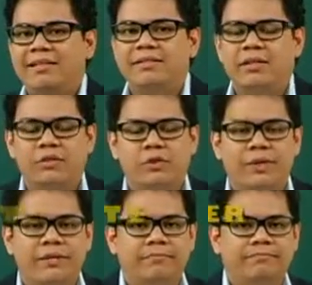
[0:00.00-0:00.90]
these
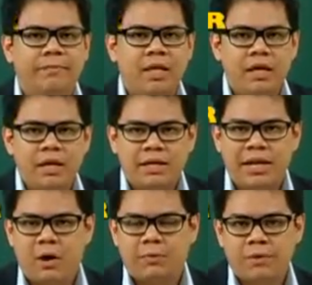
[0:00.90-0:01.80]
into it.
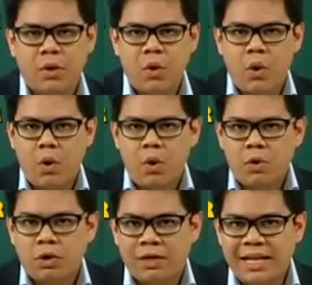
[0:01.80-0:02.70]
Now,
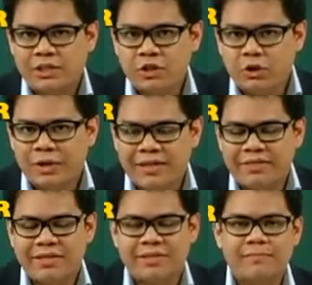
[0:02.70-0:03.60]
let's look
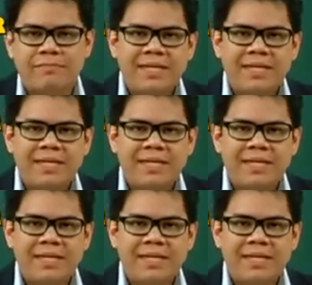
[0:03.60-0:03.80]
at this.